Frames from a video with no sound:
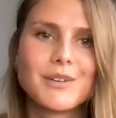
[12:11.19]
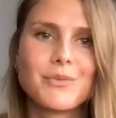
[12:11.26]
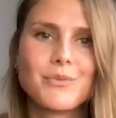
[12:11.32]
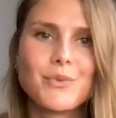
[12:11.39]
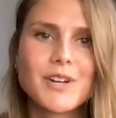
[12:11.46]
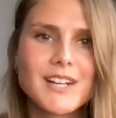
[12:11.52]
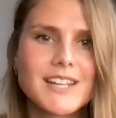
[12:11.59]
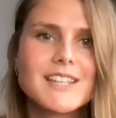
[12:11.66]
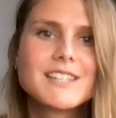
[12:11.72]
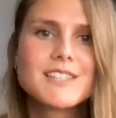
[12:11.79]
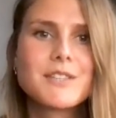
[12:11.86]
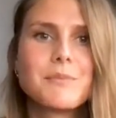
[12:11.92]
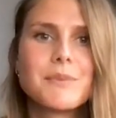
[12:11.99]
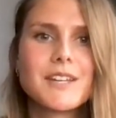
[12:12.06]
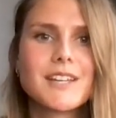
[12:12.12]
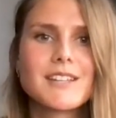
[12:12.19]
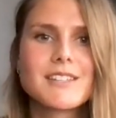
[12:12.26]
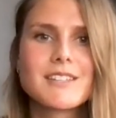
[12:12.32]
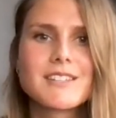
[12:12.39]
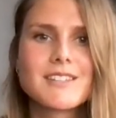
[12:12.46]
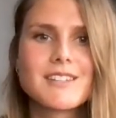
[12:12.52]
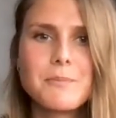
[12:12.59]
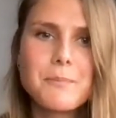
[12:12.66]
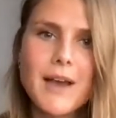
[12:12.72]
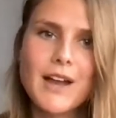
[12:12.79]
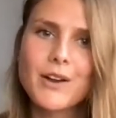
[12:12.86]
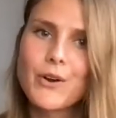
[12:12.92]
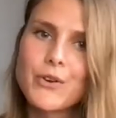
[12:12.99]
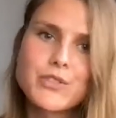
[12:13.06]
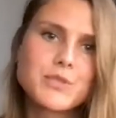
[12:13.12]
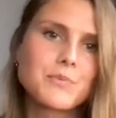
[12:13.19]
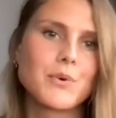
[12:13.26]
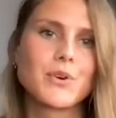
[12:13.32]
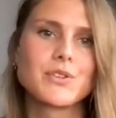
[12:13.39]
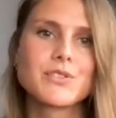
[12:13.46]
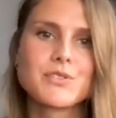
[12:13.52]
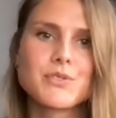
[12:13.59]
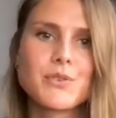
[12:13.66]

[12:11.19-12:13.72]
what is the biggest impact hotspot.